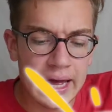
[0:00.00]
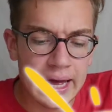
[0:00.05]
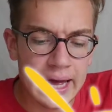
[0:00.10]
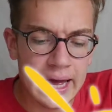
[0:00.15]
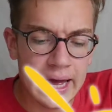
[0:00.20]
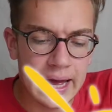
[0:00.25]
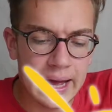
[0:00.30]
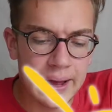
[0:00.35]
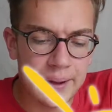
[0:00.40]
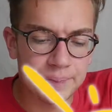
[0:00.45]

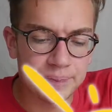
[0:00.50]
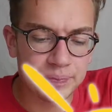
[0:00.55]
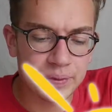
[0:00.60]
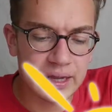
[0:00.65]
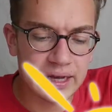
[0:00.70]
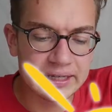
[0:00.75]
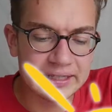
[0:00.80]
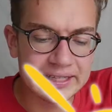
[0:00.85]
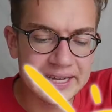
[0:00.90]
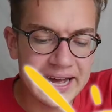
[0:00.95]

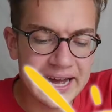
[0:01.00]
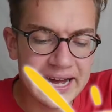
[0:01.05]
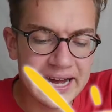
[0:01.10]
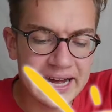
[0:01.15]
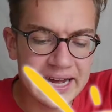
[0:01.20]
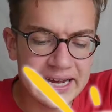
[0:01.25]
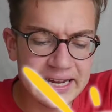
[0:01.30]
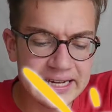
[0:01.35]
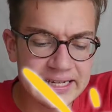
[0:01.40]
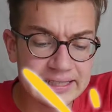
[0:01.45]

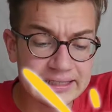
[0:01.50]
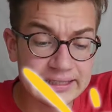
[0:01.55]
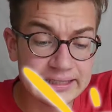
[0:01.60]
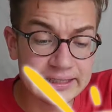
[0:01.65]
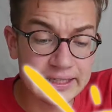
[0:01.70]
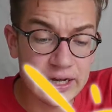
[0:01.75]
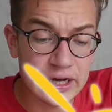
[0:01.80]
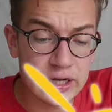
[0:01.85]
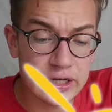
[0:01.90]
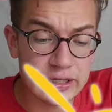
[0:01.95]
There
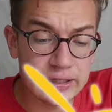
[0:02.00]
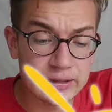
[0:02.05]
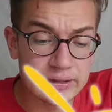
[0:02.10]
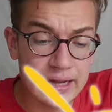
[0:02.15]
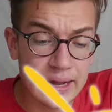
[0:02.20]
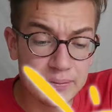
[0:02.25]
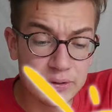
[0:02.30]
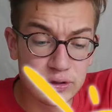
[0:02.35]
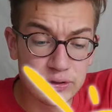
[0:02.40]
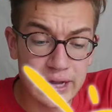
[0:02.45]
is
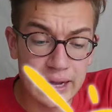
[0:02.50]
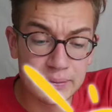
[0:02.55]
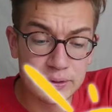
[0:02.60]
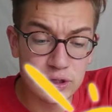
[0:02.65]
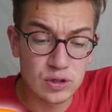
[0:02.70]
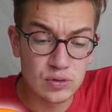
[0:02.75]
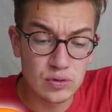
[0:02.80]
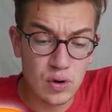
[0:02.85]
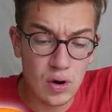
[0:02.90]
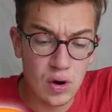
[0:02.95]

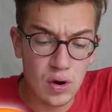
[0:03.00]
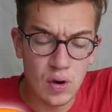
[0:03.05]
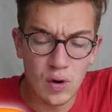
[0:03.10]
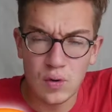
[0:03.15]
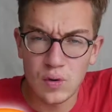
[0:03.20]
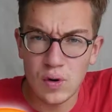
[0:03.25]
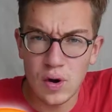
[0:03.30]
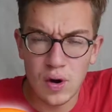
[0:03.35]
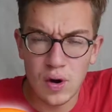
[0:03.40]
wwoof.